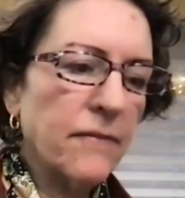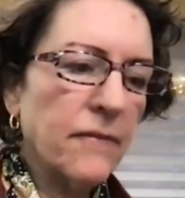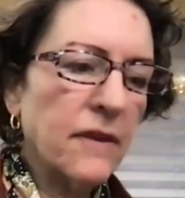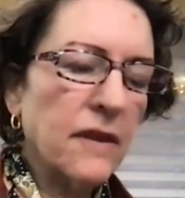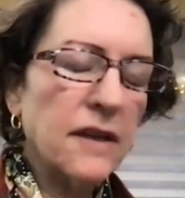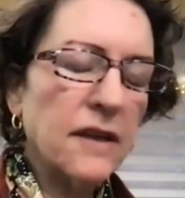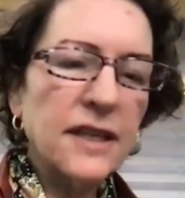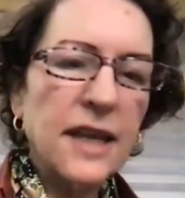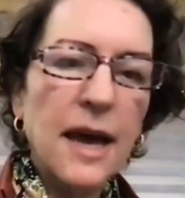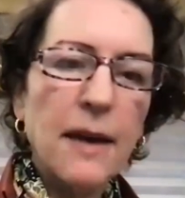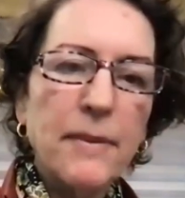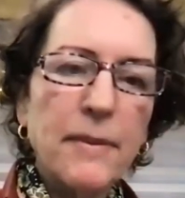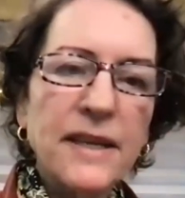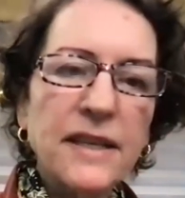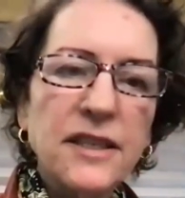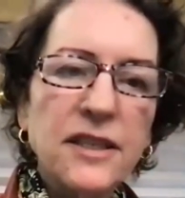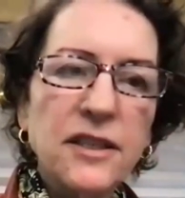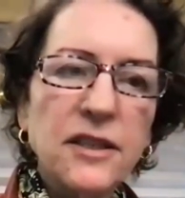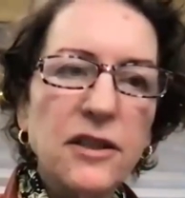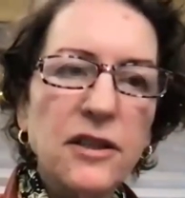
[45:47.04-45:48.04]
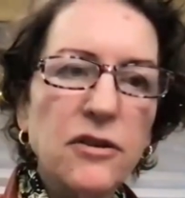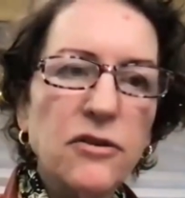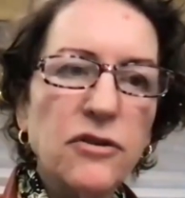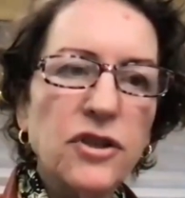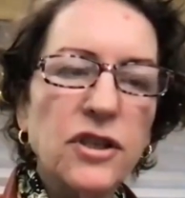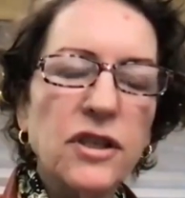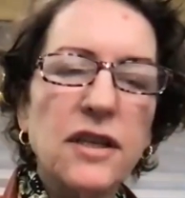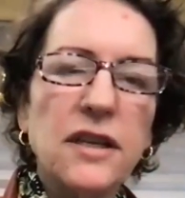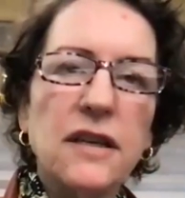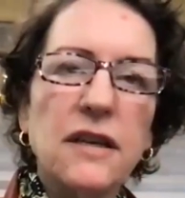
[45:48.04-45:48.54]
the Tapping
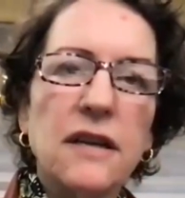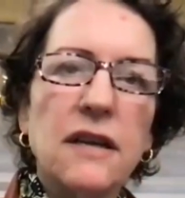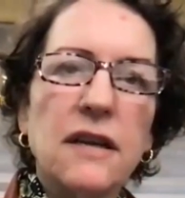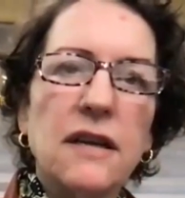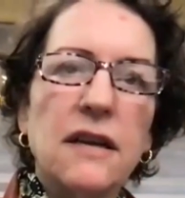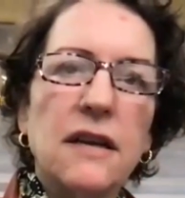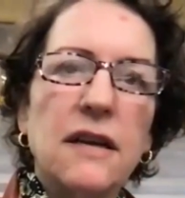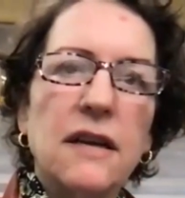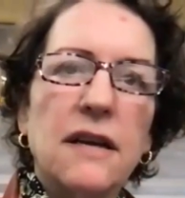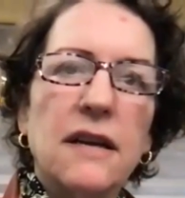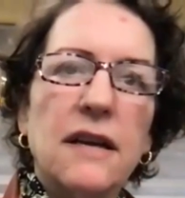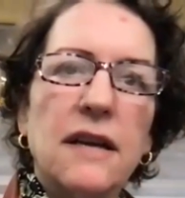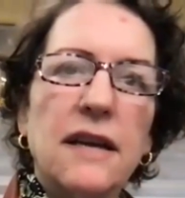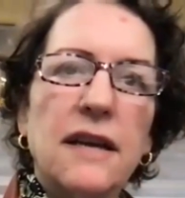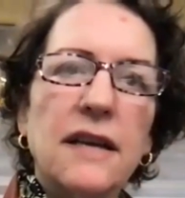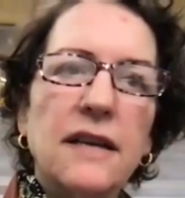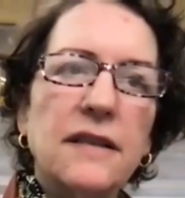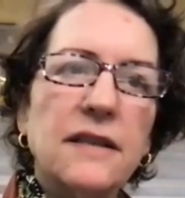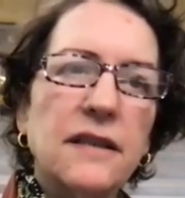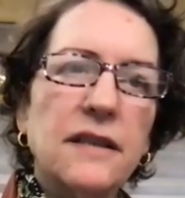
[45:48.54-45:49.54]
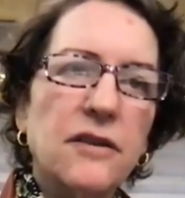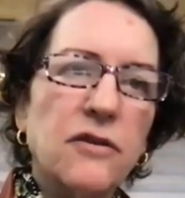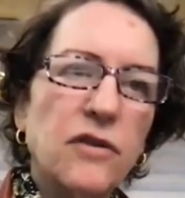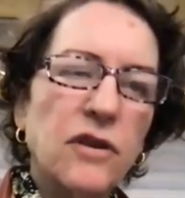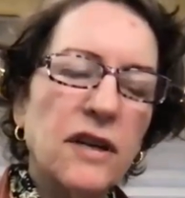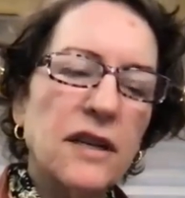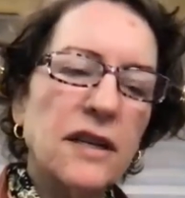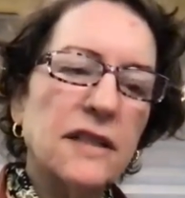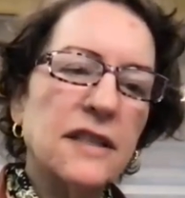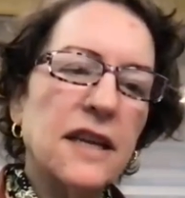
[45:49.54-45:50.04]
Solution is an
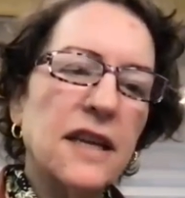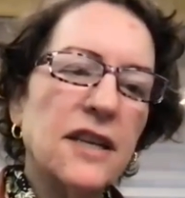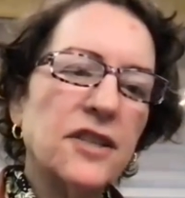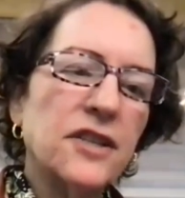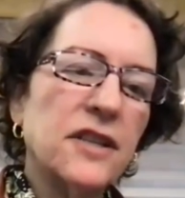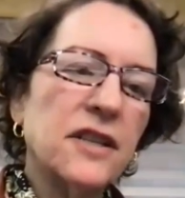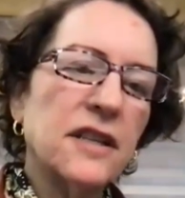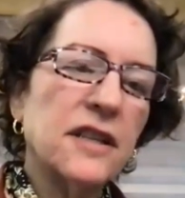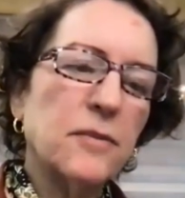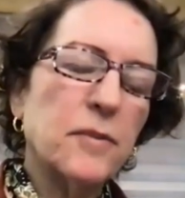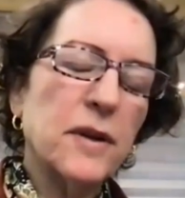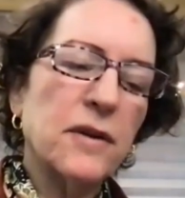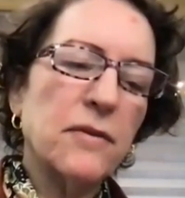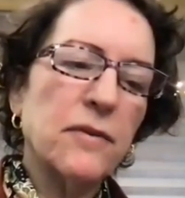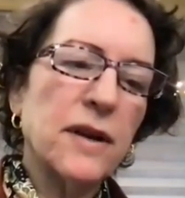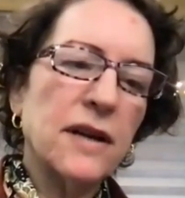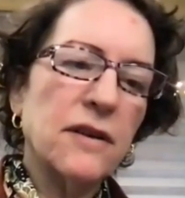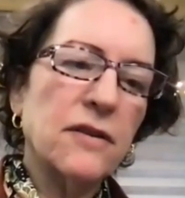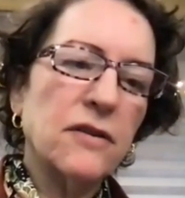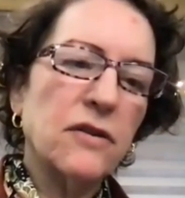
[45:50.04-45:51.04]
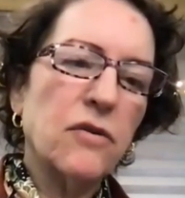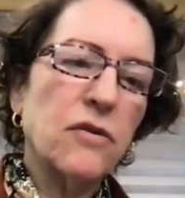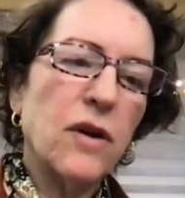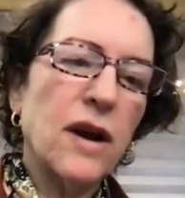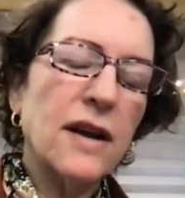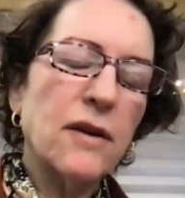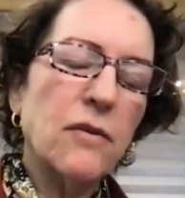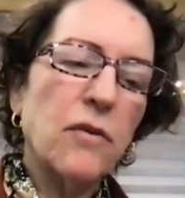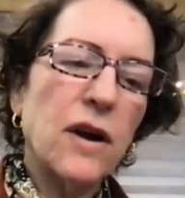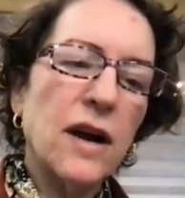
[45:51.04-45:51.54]
organization that's been around
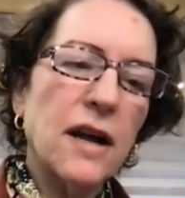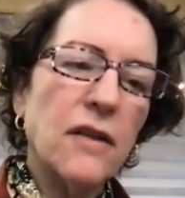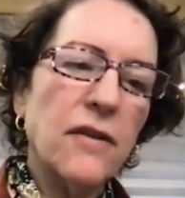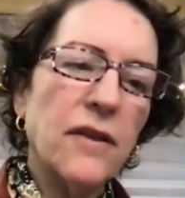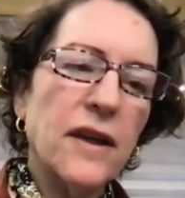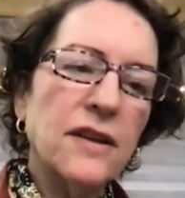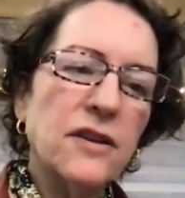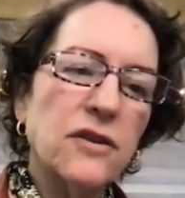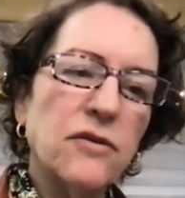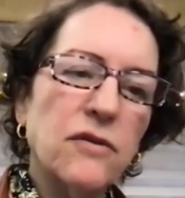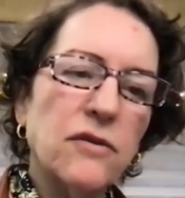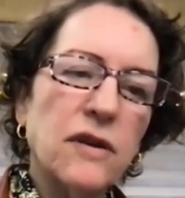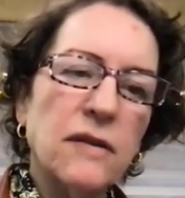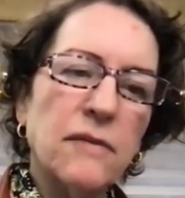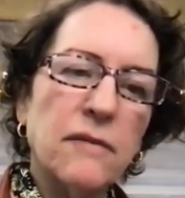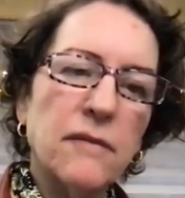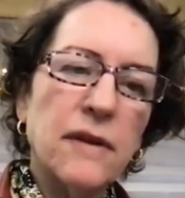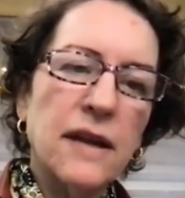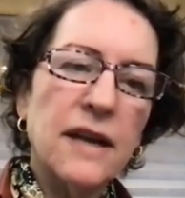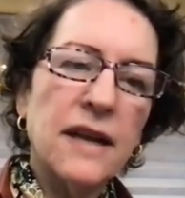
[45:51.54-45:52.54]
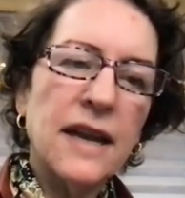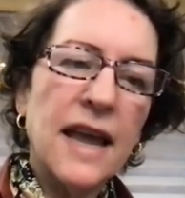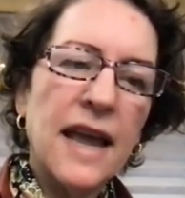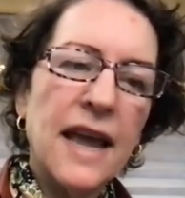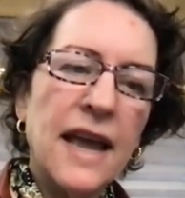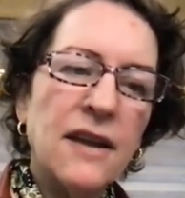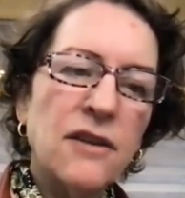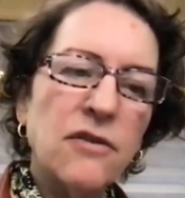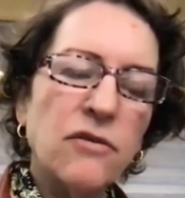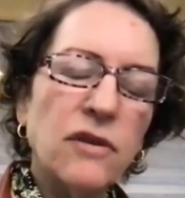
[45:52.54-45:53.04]
quite a while. They do an
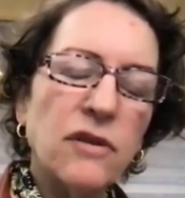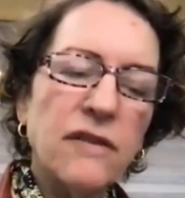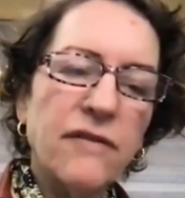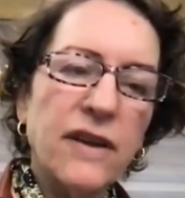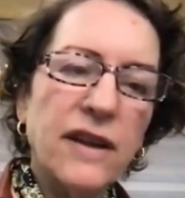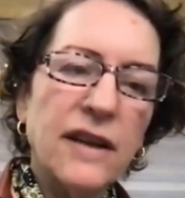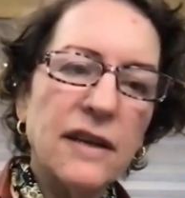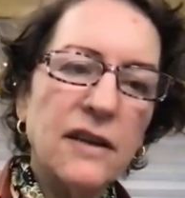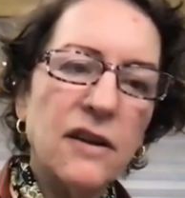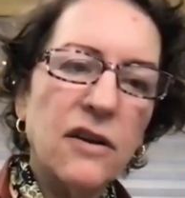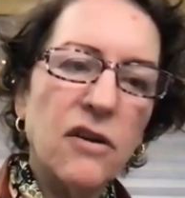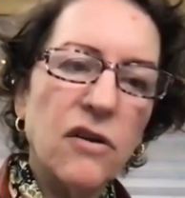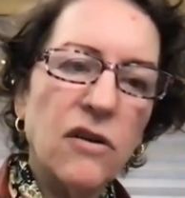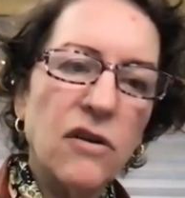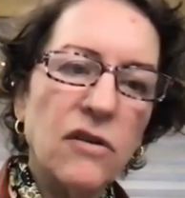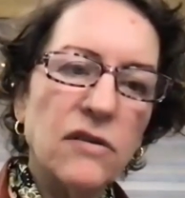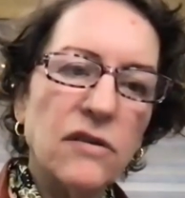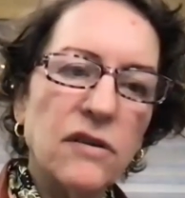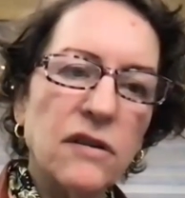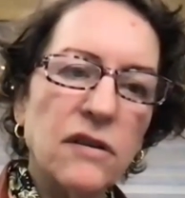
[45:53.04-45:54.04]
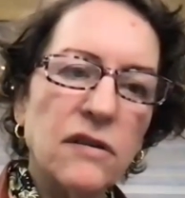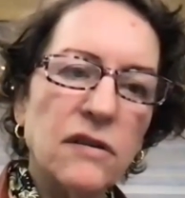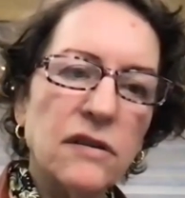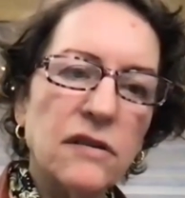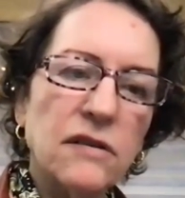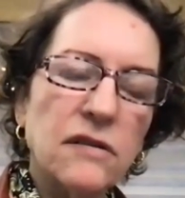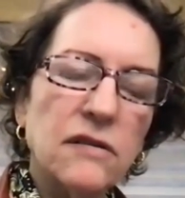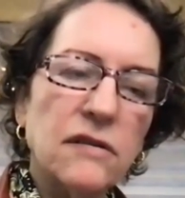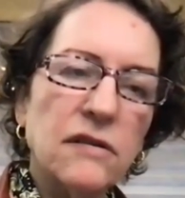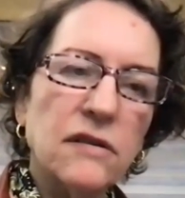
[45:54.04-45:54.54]
annual event called the
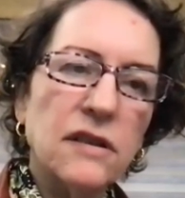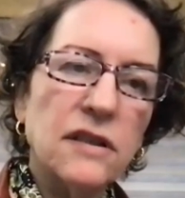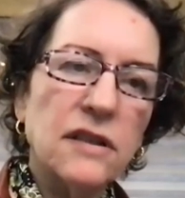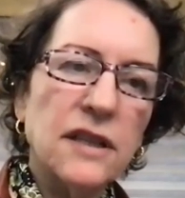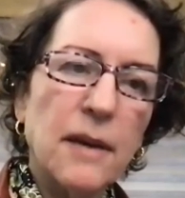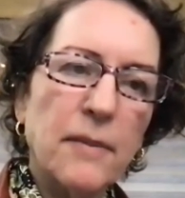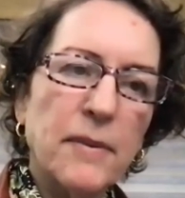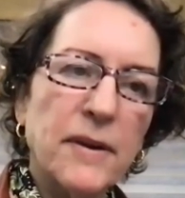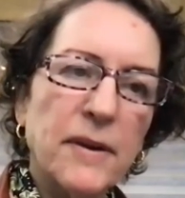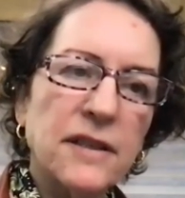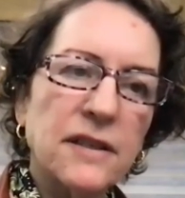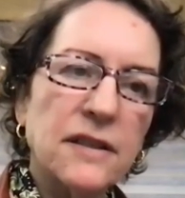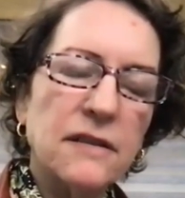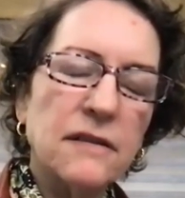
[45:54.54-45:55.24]
Tapping